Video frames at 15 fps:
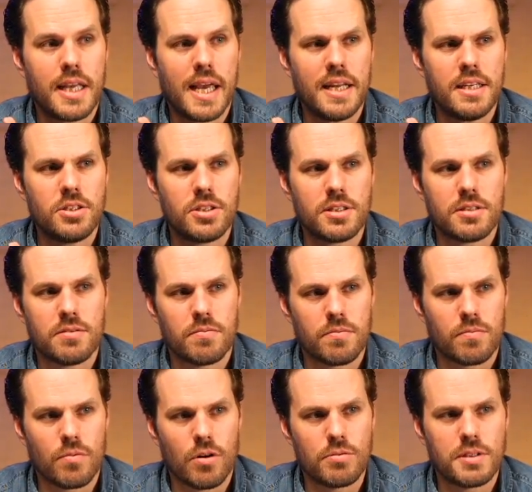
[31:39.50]
Katie just
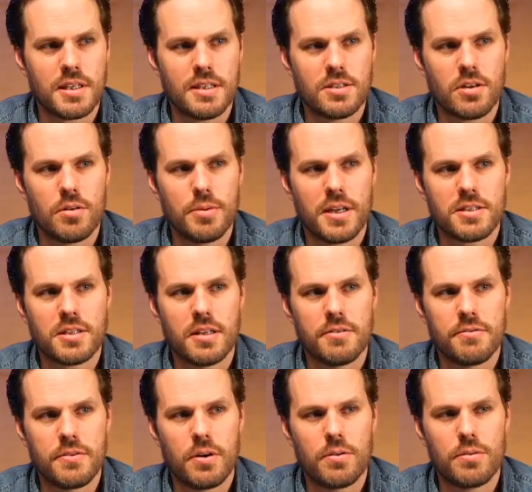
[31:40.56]
wrote, is OBS on
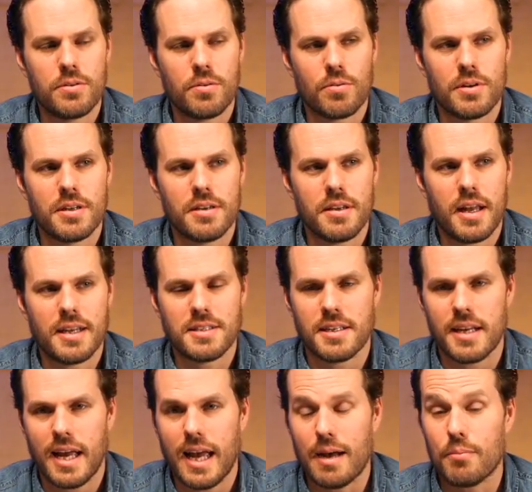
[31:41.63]
the phone or as
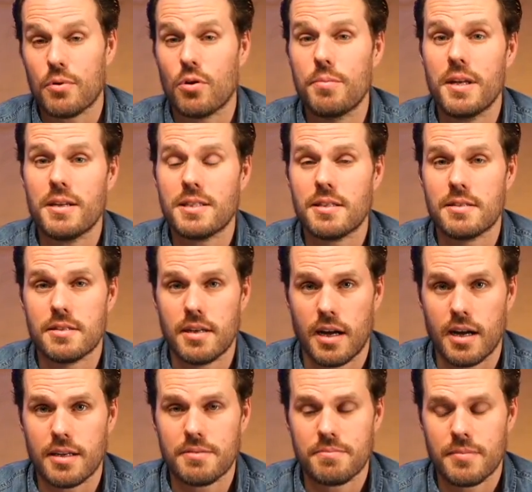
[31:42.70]
an app? OBS is
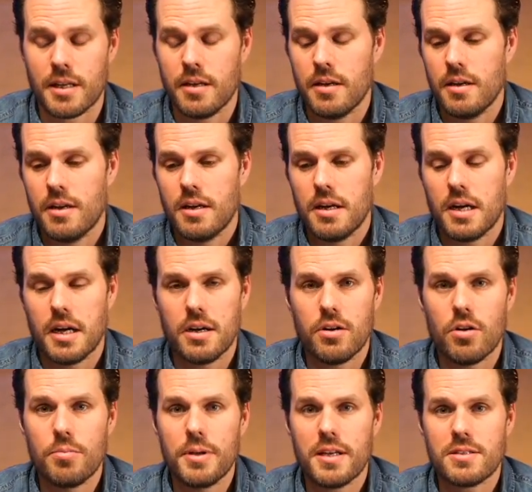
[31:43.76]
not.
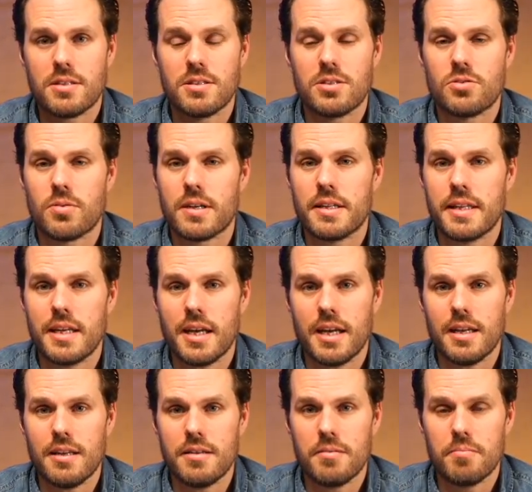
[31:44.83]
OBS is strictly
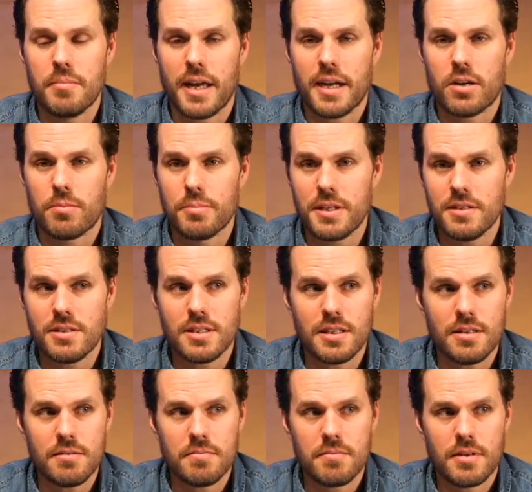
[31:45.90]
a Mac or
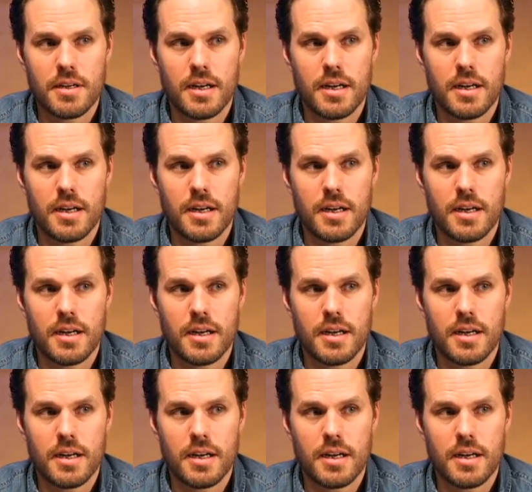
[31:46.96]
PC.